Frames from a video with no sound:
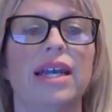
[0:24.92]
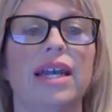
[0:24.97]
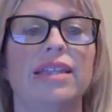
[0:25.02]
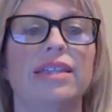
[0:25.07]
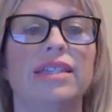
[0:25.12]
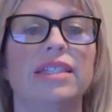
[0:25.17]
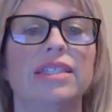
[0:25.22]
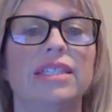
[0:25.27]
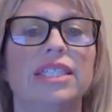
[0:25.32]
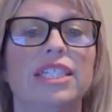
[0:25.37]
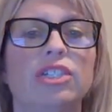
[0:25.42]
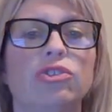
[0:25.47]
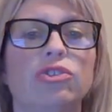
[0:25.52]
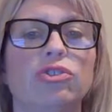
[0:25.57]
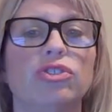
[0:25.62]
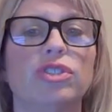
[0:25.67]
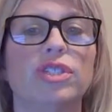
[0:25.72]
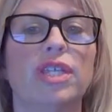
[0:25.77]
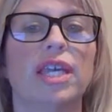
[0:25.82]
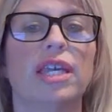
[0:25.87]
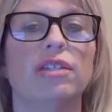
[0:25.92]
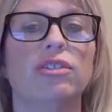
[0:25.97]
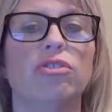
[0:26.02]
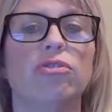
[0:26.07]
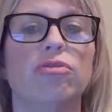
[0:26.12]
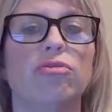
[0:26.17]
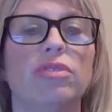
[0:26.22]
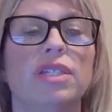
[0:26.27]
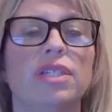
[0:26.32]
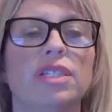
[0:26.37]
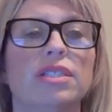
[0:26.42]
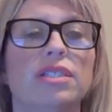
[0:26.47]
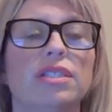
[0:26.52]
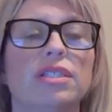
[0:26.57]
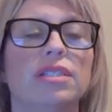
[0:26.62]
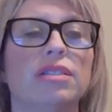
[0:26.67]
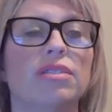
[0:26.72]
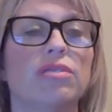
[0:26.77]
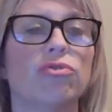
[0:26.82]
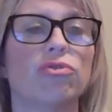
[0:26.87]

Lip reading: And then teachers can do this